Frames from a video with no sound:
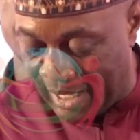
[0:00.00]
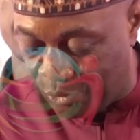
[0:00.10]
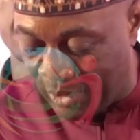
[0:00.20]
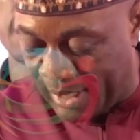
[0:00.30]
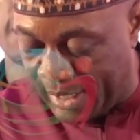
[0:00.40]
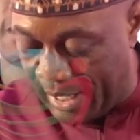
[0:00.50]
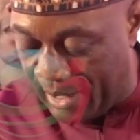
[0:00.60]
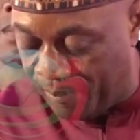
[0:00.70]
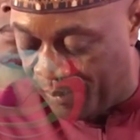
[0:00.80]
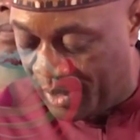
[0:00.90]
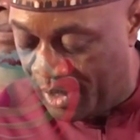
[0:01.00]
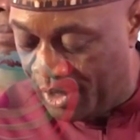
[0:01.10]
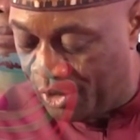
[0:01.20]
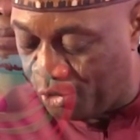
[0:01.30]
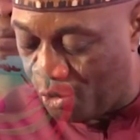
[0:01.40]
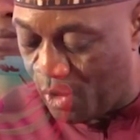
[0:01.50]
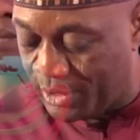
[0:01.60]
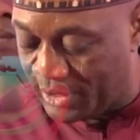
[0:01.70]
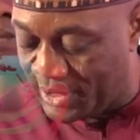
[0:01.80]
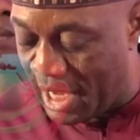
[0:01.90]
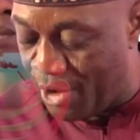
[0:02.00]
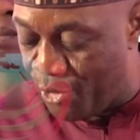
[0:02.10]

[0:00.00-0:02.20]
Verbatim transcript: that are key into what is now